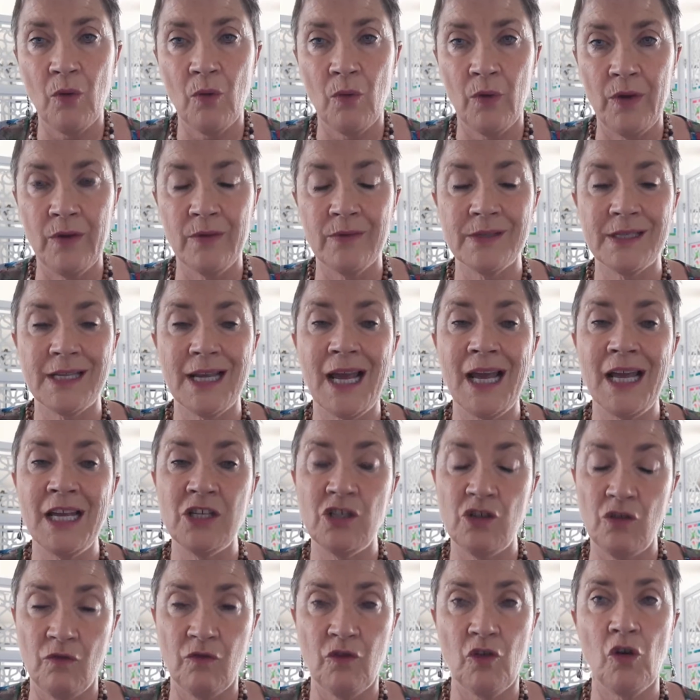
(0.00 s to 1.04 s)
oils
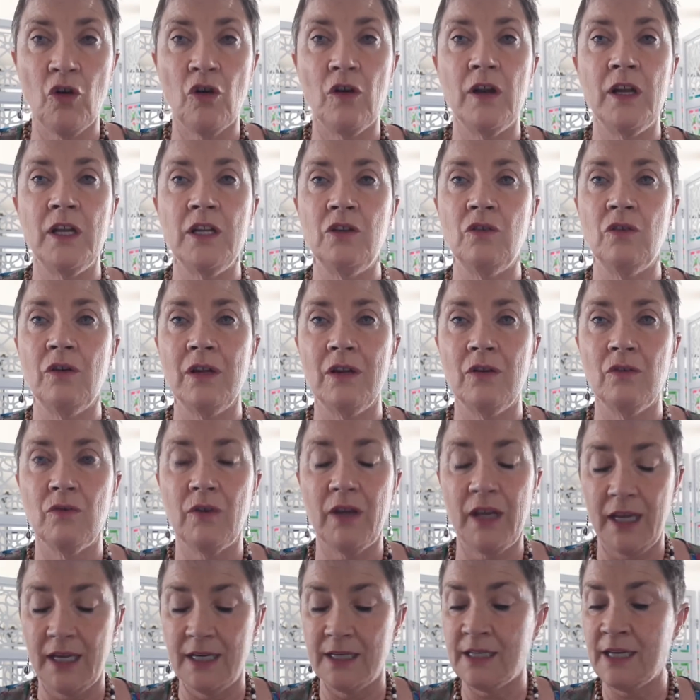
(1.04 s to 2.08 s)
as you've got in your little
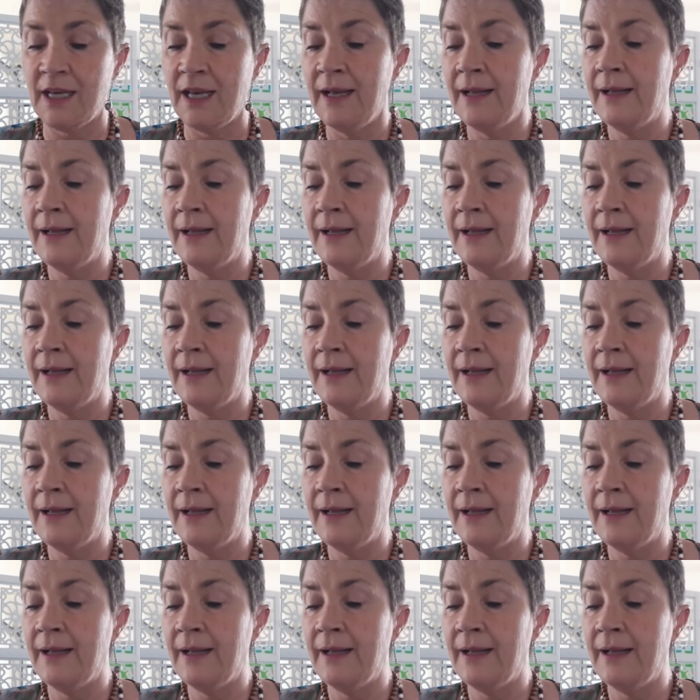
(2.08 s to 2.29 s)
kit.